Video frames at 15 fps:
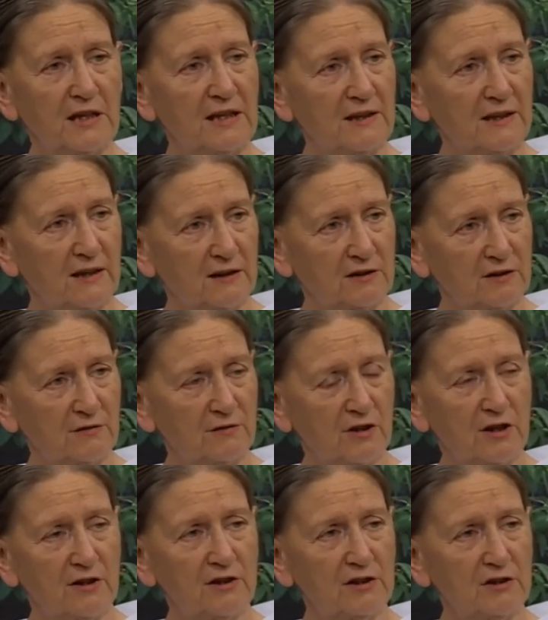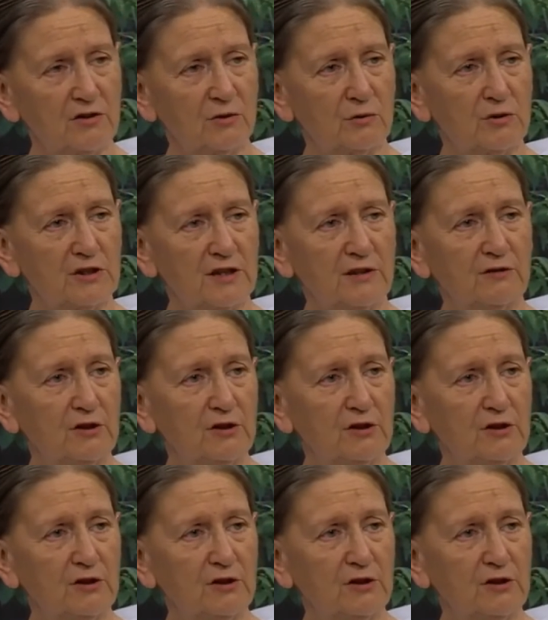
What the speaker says: an act of courage or whatever.